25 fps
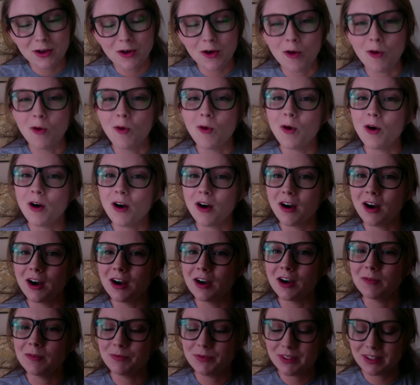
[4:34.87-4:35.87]

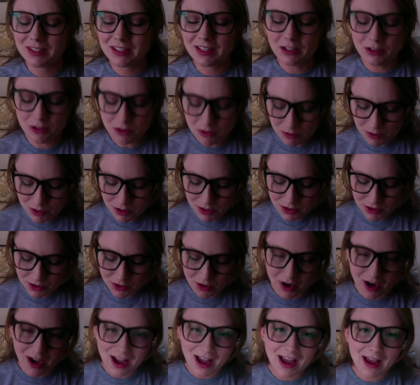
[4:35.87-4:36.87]
Or can you
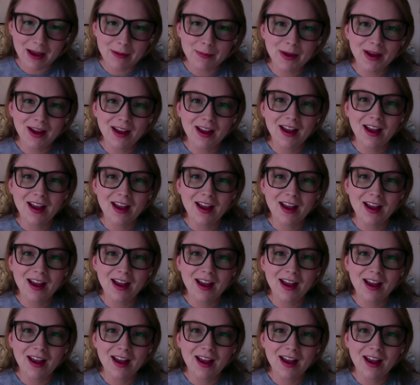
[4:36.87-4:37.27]
describe